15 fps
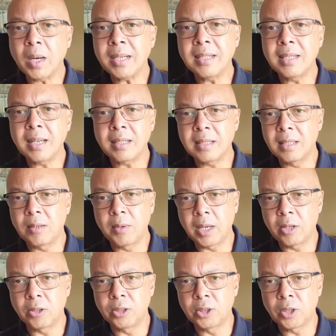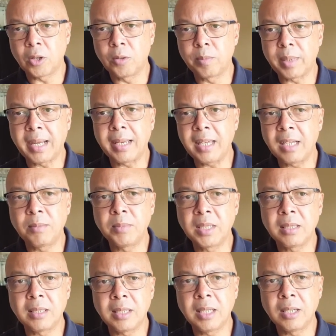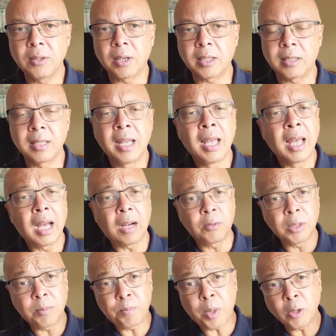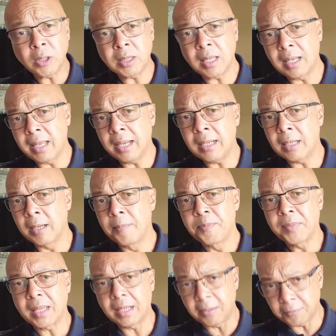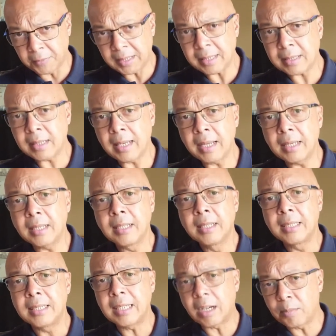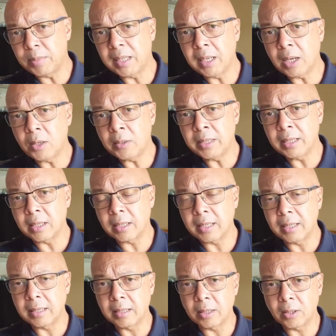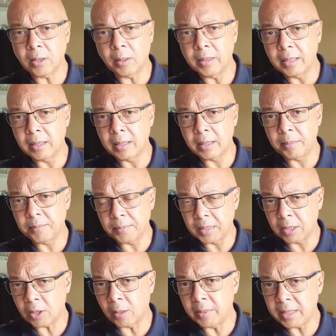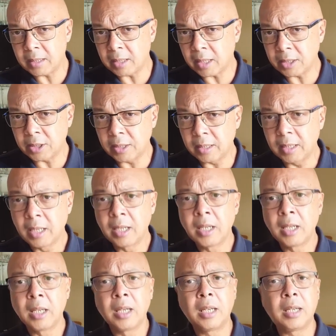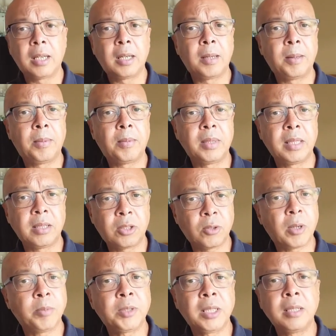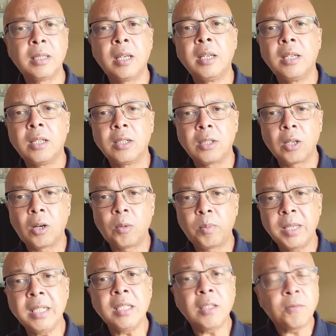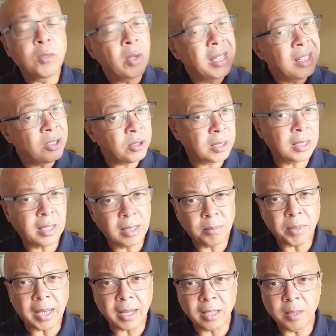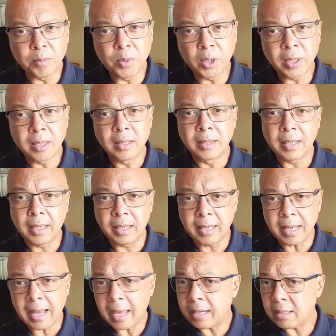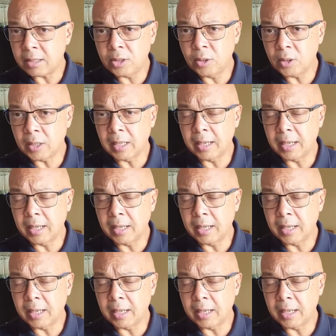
What Does the Record Show? By Edmund C. Gross. I will post a link, an affiliate link, down below in the in the in the comment section, um, the description, So please, if you're interested in buying the book and add it to your